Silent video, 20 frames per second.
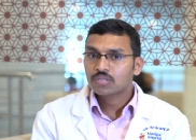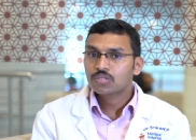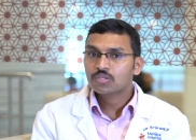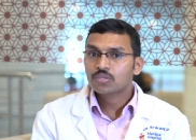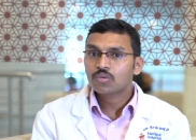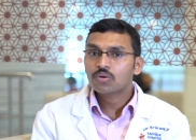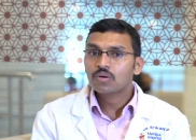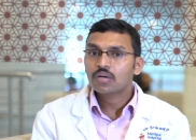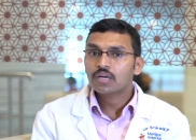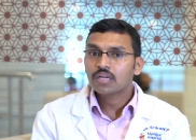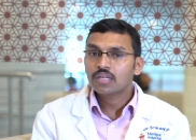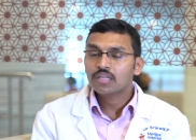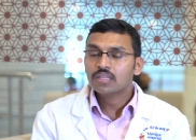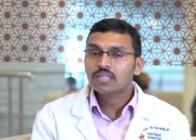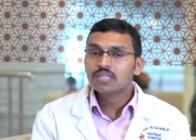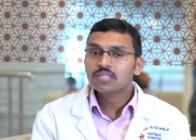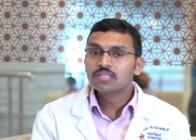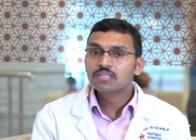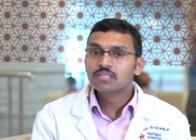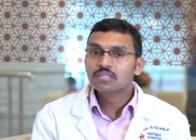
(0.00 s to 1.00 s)
So in
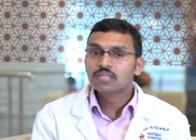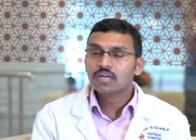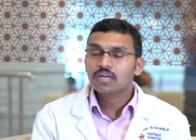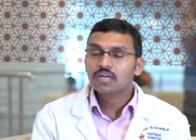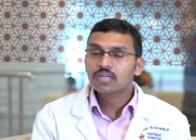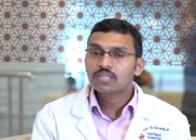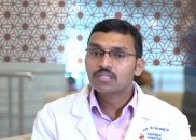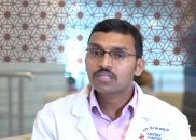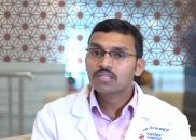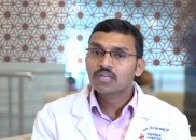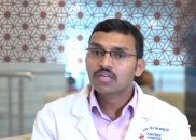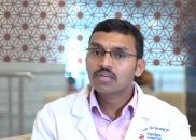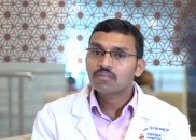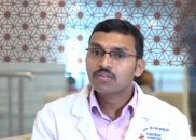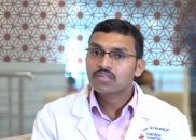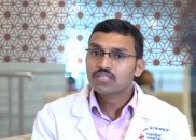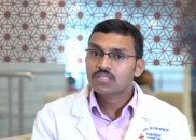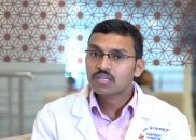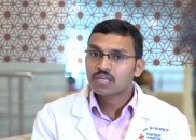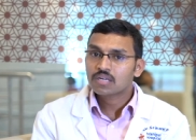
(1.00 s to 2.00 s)
this condition, the
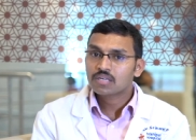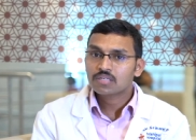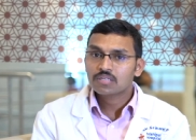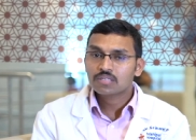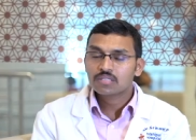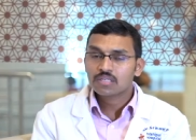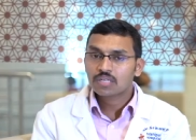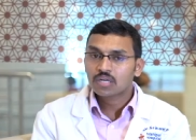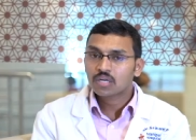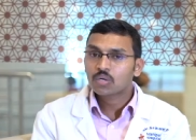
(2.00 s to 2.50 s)
investigations